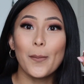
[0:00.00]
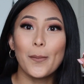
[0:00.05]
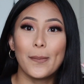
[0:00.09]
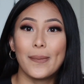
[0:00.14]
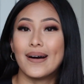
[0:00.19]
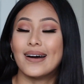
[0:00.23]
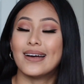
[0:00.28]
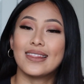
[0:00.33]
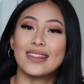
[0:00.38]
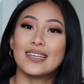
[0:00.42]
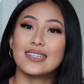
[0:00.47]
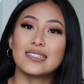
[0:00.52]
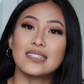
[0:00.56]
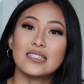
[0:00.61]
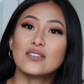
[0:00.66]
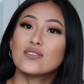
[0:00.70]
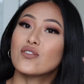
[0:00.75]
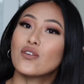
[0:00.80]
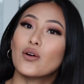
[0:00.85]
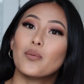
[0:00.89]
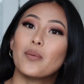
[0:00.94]
but this
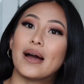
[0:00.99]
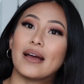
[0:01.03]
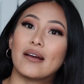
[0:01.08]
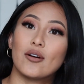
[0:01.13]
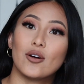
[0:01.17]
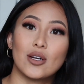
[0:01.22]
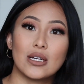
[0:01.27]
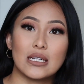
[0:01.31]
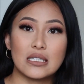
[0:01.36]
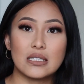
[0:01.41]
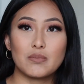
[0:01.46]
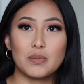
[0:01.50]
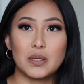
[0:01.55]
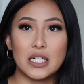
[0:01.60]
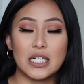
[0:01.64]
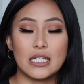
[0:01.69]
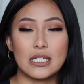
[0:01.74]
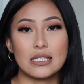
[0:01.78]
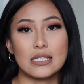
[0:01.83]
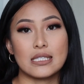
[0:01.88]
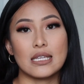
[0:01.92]
is from my own
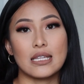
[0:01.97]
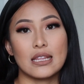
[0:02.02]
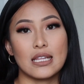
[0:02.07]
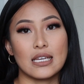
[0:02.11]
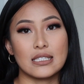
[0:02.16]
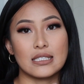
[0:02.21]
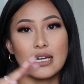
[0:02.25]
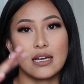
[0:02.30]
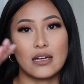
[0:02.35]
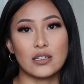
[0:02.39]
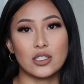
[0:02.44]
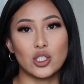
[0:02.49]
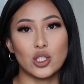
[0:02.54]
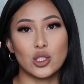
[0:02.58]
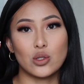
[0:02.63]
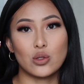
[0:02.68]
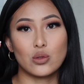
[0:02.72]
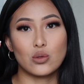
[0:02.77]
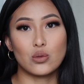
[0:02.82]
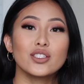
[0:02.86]
experience and things I do.